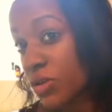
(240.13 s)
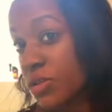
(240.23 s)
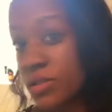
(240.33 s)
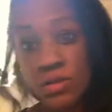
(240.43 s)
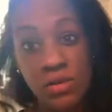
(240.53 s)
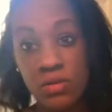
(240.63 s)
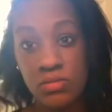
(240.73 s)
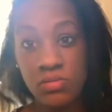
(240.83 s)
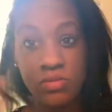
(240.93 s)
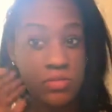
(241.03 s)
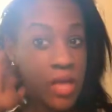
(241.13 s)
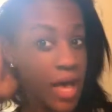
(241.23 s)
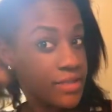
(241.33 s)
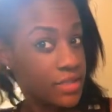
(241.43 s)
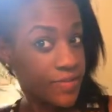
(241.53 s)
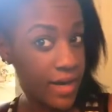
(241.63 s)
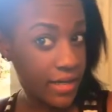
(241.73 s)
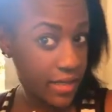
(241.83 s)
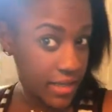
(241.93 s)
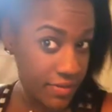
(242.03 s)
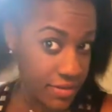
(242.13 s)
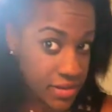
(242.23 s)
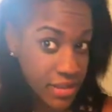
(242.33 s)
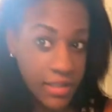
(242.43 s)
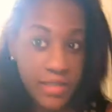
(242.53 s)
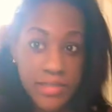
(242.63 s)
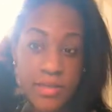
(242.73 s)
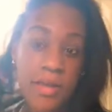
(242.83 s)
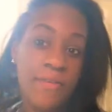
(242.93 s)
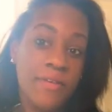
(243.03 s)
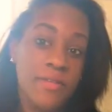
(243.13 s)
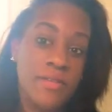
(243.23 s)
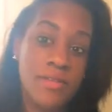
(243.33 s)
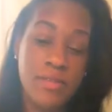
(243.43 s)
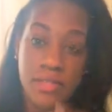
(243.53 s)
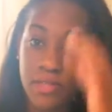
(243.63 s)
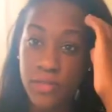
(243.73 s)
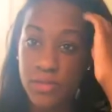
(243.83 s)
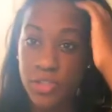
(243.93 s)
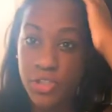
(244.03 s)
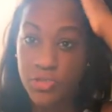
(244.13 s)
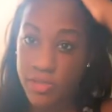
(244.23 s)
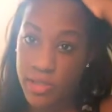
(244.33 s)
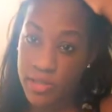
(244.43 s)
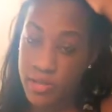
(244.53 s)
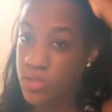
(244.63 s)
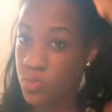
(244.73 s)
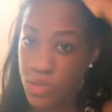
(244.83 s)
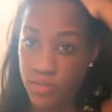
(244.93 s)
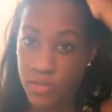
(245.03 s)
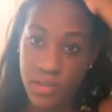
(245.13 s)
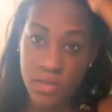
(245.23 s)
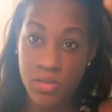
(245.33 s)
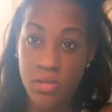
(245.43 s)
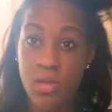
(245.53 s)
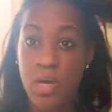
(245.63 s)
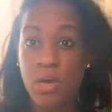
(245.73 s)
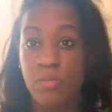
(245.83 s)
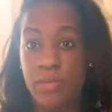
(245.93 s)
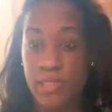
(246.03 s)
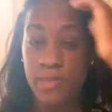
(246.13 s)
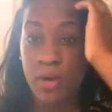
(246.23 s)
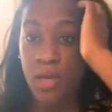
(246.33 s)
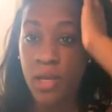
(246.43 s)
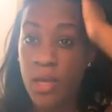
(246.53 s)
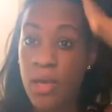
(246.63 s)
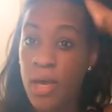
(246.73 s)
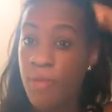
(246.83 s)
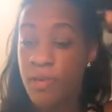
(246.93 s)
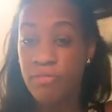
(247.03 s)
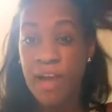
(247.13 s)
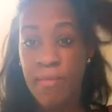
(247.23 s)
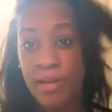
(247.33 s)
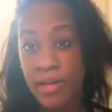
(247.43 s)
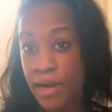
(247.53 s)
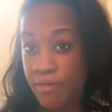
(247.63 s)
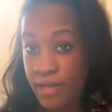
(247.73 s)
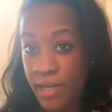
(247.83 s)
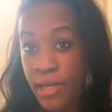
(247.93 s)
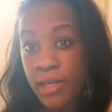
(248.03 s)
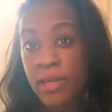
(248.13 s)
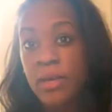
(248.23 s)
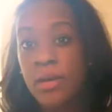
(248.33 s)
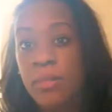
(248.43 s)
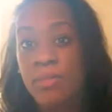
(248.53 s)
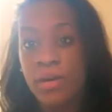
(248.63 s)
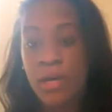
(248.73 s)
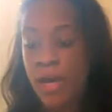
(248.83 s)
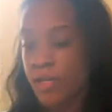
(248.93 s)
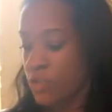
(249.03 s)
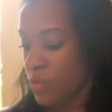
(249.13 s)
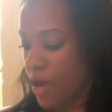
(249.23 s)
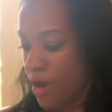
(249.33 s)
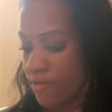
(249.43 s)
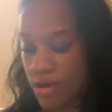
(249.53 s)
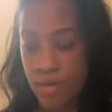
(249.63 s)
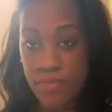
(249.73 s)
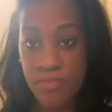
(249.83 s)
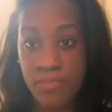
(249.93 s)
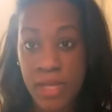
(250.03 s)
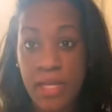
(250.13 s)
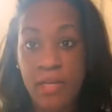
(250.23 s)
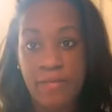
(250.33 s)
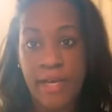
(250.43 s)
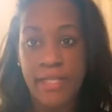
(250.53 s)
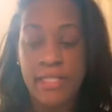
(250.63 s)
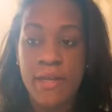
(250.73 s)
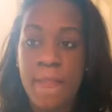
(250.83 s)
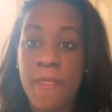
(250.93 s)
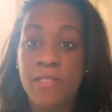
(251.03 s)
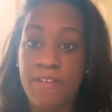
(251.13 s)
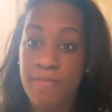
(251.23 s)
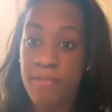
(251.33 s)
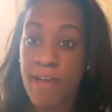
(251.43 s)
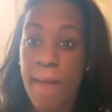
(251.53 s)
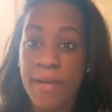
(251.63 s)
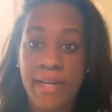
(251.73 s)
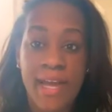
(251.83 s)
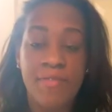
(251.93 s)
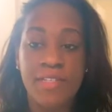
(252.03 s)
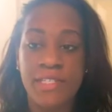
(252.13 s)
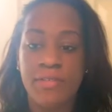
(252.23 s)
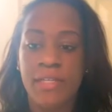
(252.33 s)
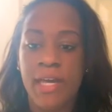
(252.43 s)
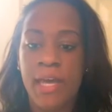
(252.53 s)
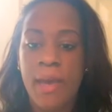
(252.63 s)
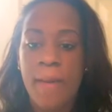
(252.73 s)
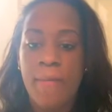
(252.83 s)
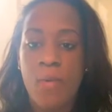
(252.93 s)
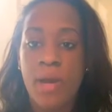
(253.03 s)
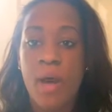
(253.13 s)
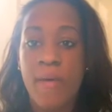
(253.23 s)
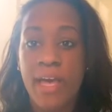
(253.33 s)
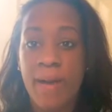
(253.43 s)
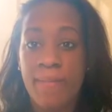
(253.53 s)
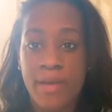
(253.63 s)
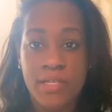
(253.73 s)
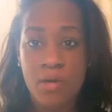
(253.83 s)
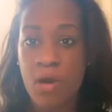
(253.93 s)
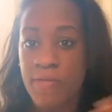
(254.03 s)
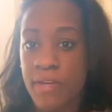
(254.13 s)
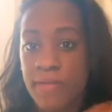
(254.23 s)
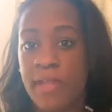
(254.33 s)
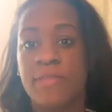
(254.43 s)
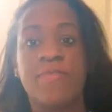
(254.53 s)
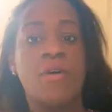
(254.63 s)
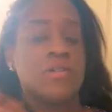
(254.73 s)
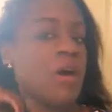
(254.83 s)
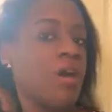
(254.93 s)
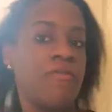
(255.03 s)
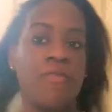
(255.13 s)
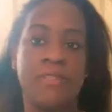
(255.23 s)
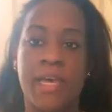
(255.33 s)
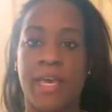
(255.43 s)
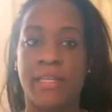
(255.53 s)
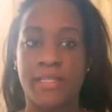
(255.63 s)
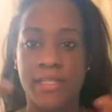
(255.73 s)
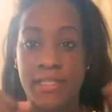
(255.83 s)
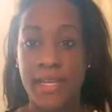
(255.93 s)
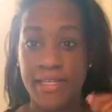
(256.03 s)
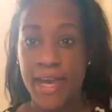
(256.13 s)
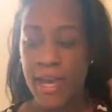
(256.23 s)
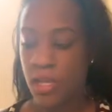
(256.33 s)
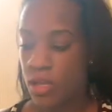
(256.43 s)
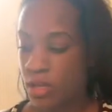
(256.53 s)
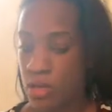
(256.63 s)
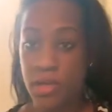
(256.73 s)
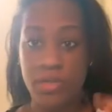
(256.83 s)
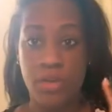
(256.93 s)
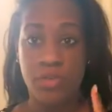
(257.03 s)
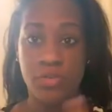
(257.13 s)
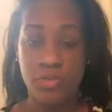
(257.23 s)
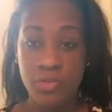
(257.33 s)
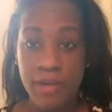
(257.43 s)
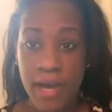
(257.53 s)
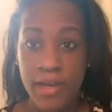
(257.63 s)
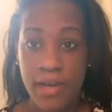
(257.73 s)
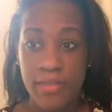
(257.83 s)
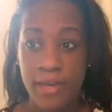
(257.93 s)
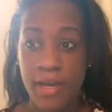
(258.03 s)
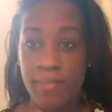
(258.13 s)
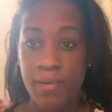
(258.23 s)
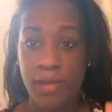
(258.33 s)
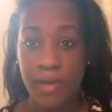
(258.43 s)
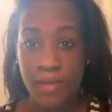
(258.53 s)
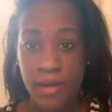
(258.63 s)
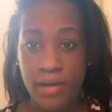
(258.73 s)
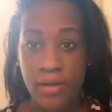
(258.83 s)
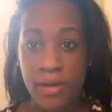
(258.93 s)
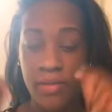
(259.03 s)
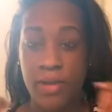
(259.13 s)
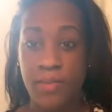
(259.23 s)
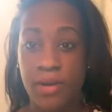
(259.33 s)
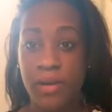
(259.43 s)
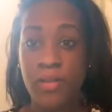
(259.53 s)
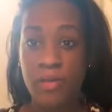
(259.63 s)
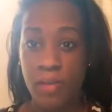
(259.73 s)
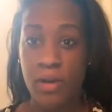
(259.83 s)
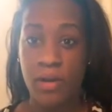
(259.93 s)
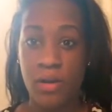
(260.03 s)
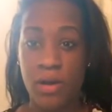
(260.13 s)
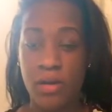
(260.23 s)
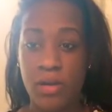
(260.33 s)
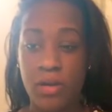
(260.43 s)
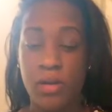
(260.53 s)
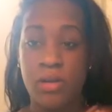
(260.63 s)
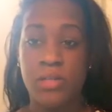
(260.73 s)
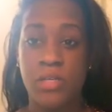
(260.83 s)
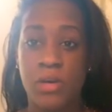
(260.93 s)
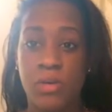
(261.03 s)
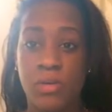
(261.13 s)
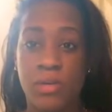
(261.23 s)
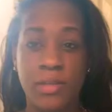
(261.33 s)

it still has its body and everything like that. I still have it's still straight. It's just wavy because how I've been sleeping on it. I've been wrapping it every night, but I do have I need advice. So I've been wrapping it every single night, but when I wake up, my scarf and everything falls off. It's like it doesn't stay tight because I use a do-rag and then I put like a bonnet on and then I put another bonnet on. So